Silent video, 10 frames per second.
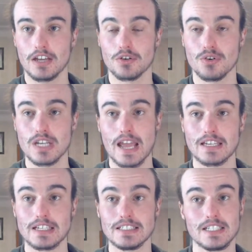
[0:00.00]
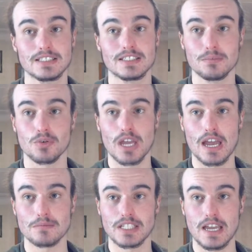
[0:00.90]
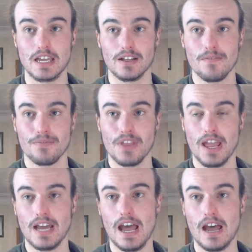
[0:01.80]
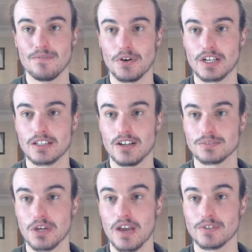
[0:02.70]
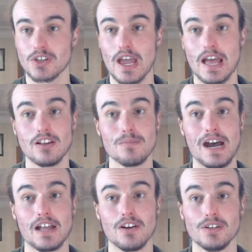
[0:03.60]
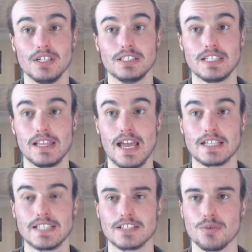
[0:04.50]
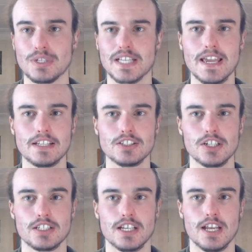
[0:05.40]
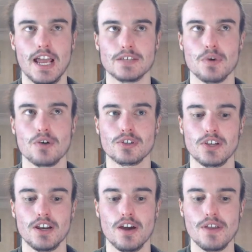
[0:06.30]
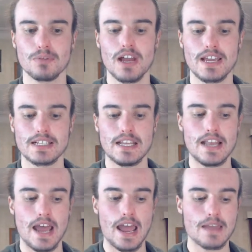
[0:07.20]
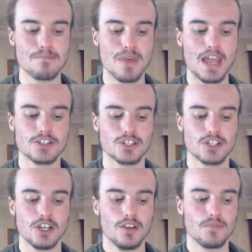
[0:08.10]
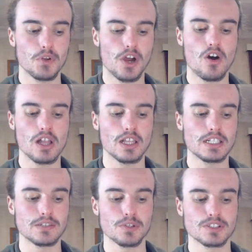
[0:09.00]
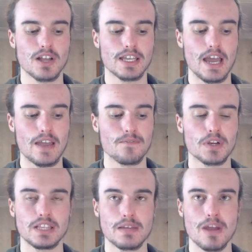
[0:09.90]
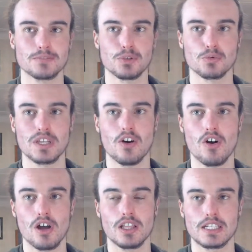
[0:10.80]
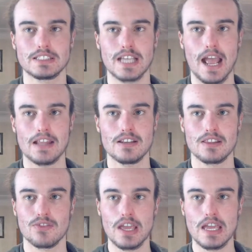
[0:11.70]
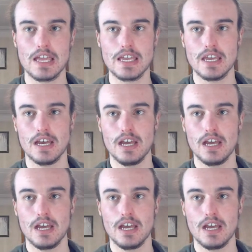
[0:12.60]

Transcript: good and contestable games there that are very close. We have also got Alo Marlow, said Lax Axel. Was he injured as well? Because I know he played in a match for the Highlanders. It was like a friendly match between the Highlanders and the